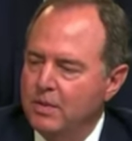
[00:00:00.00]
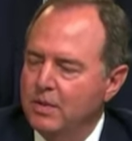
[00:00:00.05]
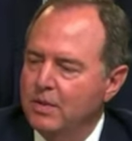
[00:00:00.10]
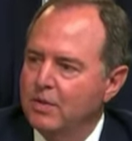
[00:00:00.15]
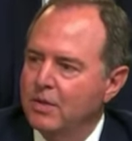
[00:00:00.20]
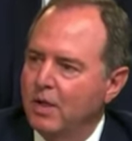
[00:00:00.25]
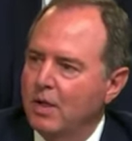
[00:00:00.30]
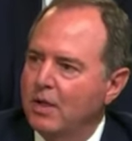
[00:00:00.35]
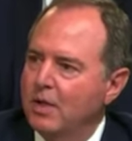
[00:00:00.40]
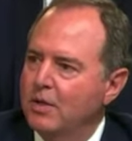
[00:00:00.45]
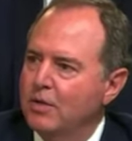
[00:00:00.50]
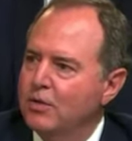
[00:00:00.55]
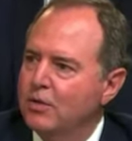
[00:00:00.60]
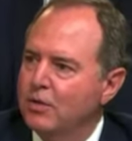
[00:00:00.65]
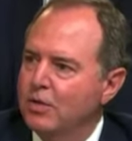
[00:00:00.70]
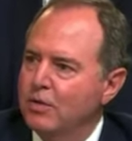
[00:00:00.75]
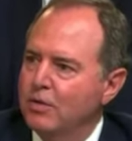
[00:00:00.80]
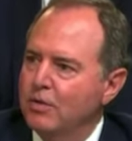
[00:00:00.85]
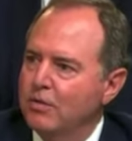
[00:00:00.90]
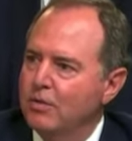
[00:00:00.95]
talking to
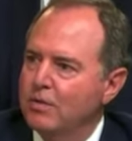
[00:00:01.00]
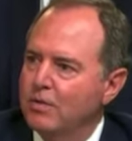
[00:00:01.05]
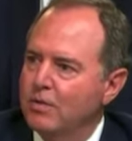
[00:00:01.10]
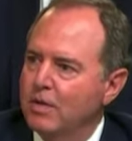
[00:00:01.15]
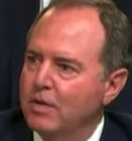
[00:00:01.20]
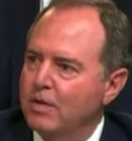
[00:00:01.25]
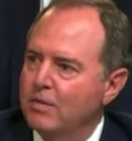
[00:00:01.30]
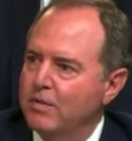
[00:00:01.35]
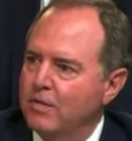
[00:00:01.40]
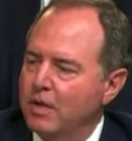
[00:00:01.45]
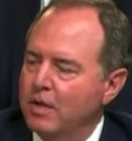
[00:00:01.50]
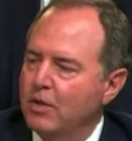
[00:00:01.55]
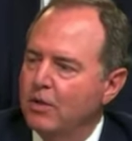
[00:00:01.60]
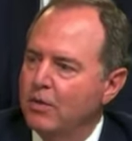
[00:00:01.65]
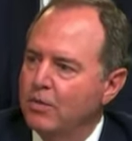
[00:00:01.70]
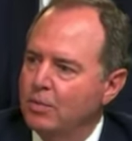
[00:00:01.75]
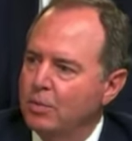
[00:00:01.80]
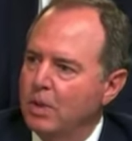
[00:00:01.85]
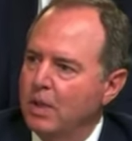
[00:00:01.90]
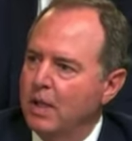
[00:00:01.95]
your uh, fellow
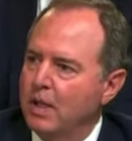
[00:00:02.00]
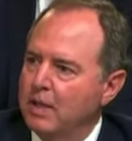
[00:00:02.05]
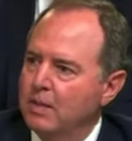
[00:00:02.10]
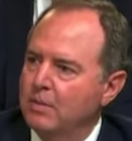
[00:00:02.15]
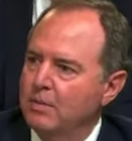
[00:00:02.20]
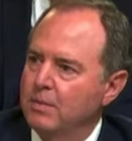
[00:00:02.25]
black